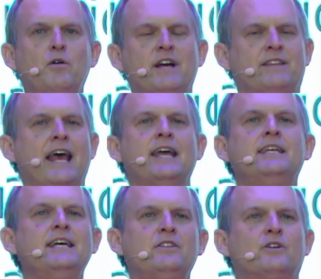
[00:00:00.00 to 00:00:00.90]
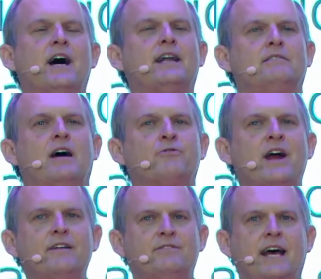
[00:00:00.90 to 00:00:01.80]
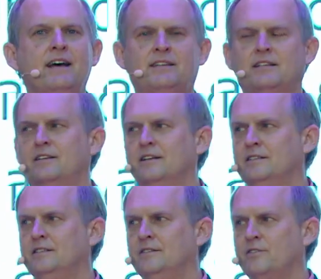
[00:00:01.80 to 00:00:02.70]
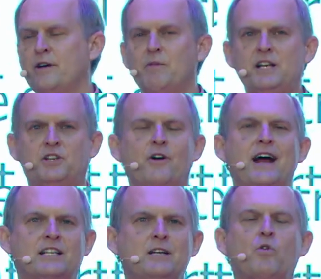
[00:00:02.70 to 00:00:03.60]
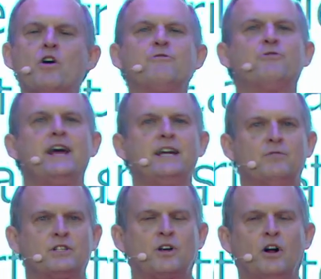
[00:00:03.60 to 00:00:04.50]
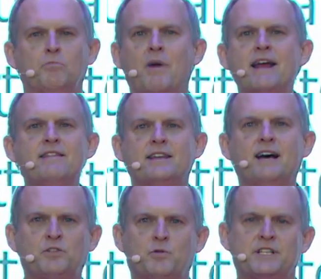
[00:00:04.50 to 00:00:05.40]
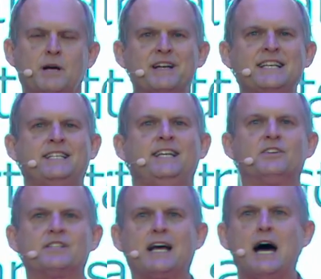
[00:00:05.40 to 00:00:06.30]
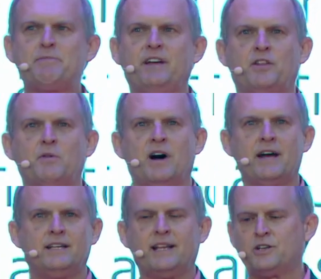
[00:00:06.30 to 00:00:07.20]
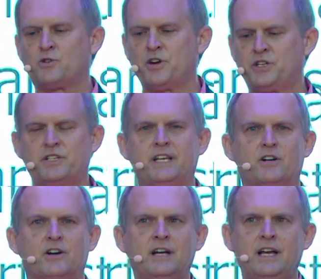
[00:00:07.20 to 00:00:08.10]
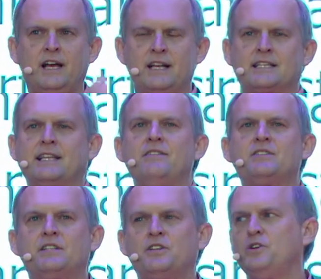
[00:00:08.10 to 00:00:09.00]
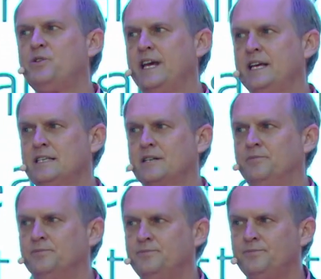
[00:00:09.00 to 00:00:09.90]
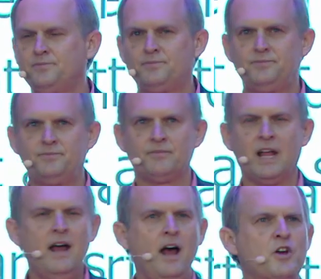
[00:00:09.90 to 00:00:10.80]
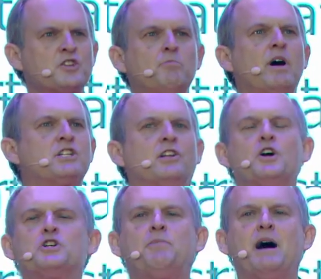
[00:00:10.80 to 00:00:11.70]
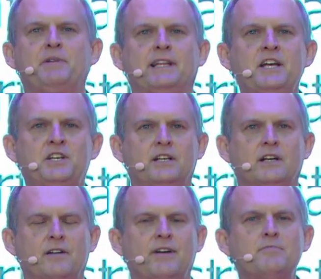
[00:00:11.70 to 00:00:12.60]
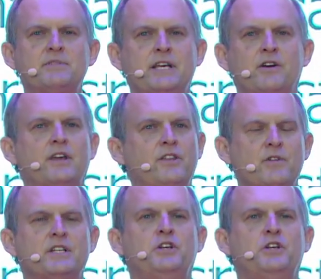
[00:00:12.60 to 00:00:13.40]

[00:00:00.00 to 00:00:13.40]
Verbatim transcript: with ending. They're not afraid of death very much. They're actually more afraid of what's called mind theft, where somebody steals a copy of their mind and then tortures it or enslaves it to do things. There's a much larger population of M's here than there is